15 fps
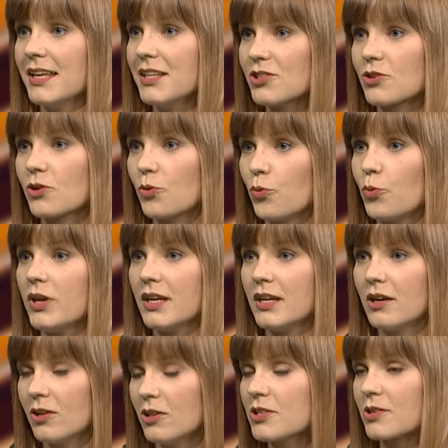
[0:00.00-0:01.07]
And
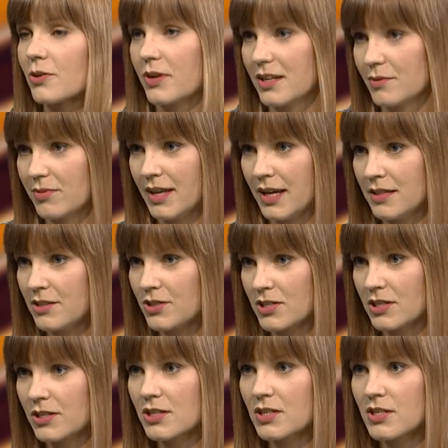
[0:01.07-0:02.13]
we also can play in the
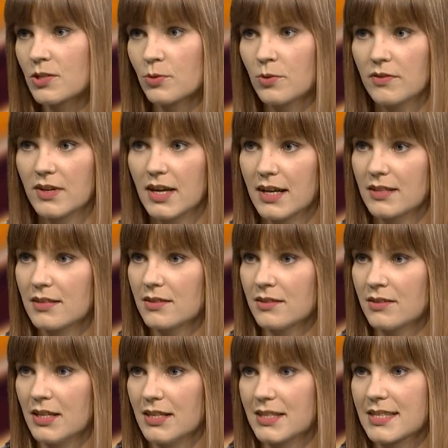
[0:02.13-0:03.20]
churches, so we've got
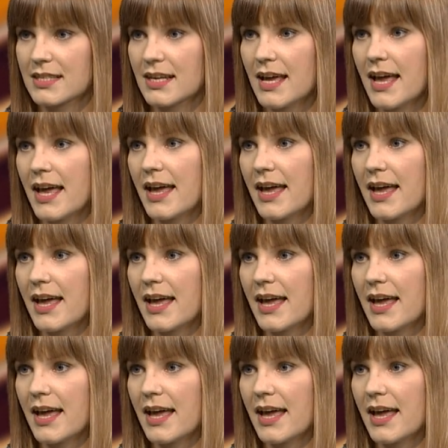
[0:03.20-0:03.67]
these